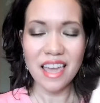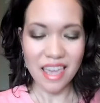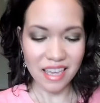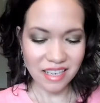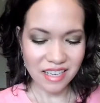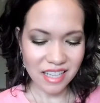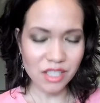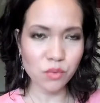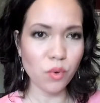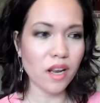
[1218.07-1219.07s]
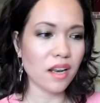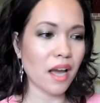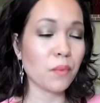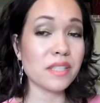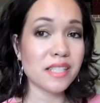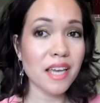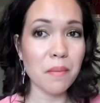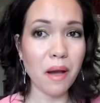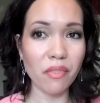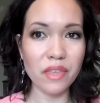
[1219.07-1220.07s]
and that's what I would say
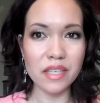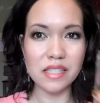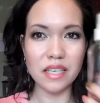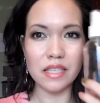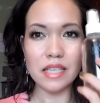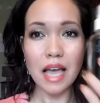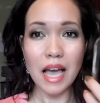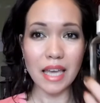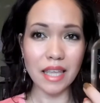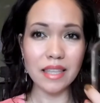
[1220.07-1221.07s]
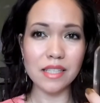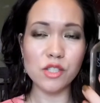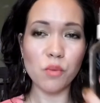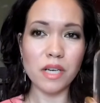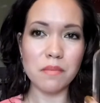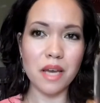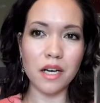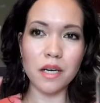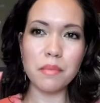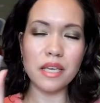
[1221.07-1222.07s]
about this is I like this so much
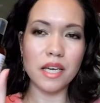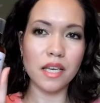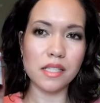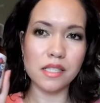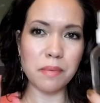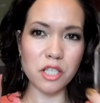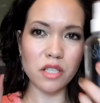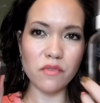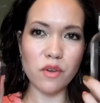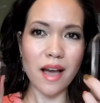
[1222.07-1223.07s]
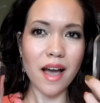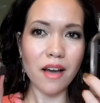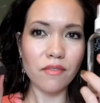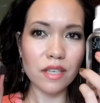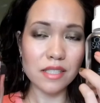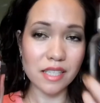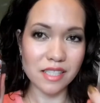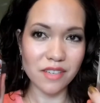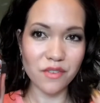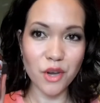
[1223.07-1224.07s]
better because especially if you have
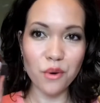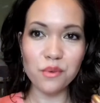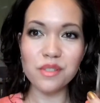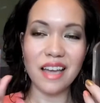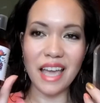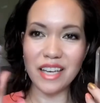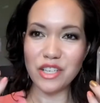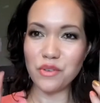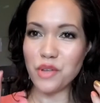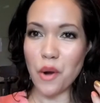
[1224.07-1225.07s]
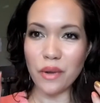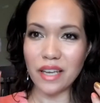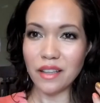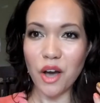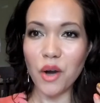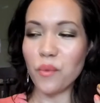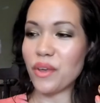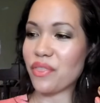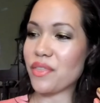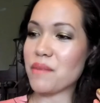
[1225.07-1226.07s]
sensitive nose and you don't get along
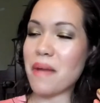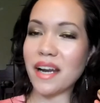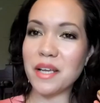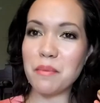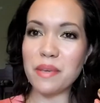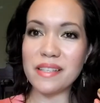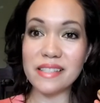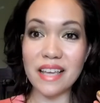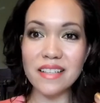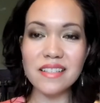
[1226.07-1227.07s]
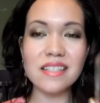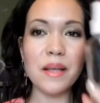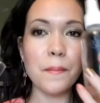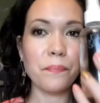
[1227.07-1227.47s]
with the mad hippie scents